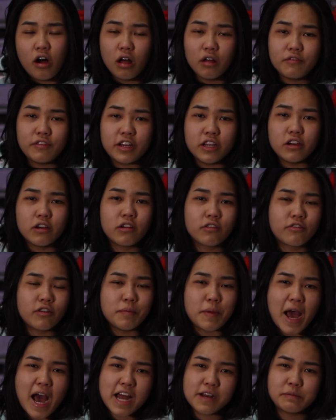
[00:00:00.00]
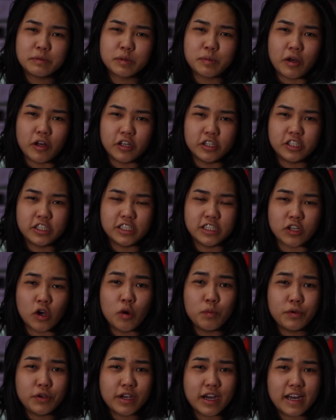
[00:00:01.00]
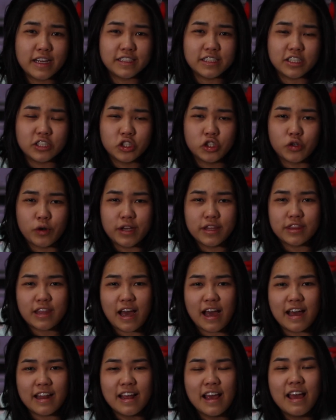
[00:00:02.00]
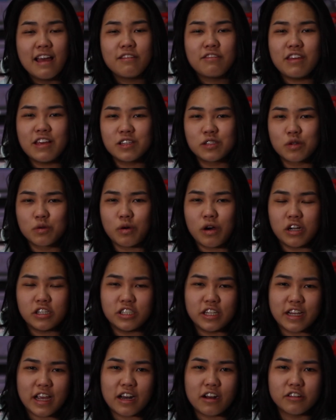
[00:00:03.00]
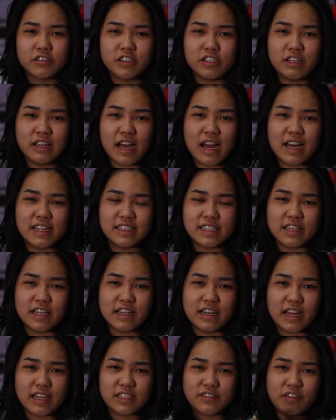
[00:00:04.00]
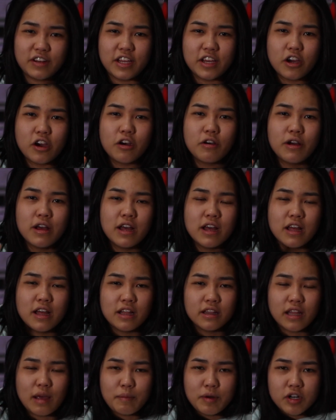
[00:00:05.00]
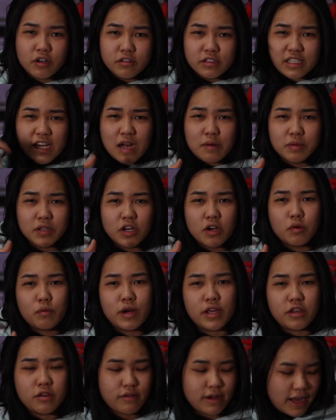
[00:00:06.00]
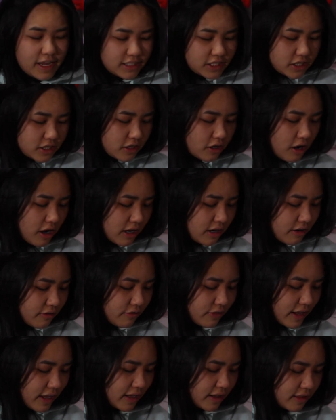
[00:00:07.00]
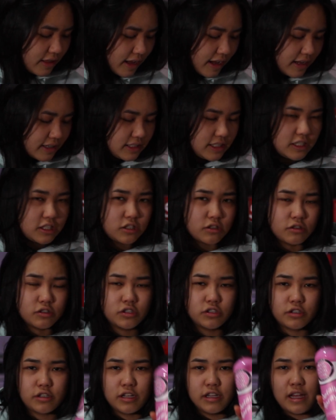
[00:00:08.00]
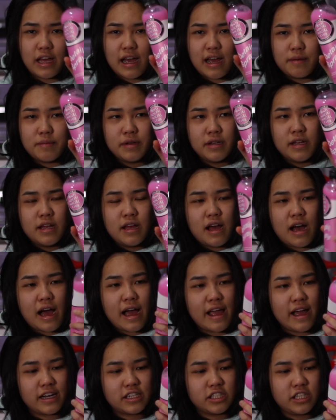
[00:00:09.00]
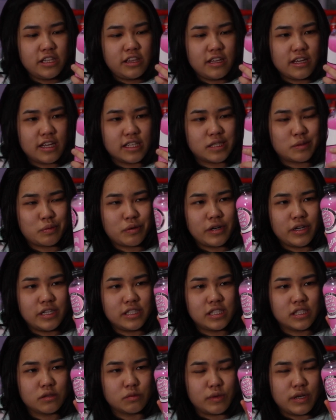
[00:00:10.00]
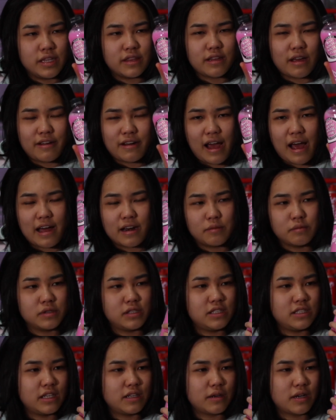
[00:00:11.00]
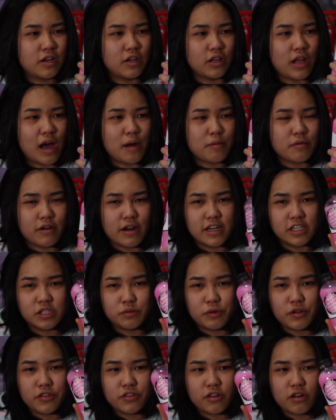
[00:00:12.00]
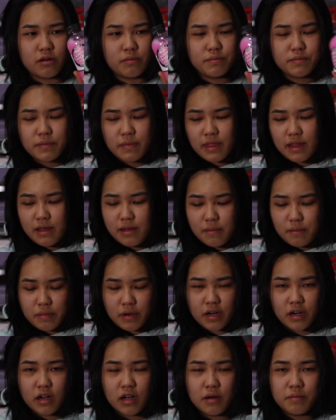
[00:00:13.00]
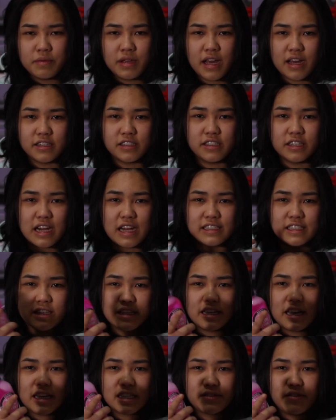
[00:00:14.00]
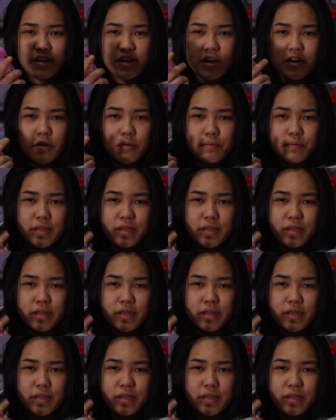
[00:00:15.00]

haul video from Adams Polishes. Hope you guys enjoyed that. Thanks for watching, and I'll see you guys in the next video. Let me know down below what you guys thought of the Anti-Social collab. I actually think it's pretty sweet that Adams did a collaboration with them. But yeah, see you guys in the next video.